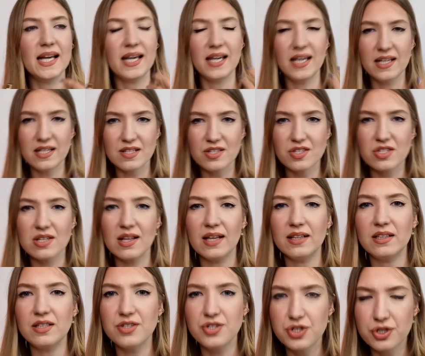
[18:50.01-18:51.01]
It is
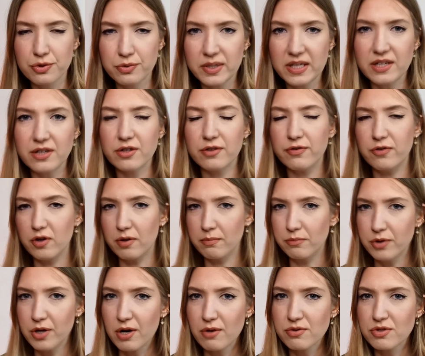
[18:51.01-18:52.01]
slightly sweeter
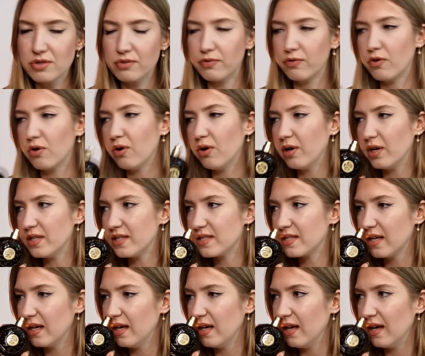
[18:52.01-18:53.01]
from rose, of
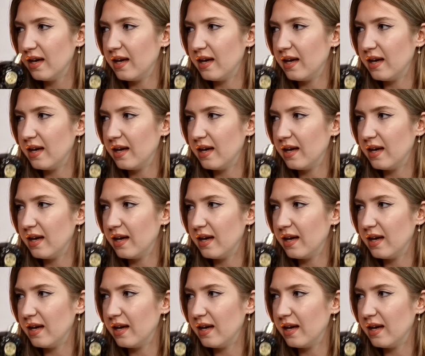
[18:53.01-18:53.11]
course.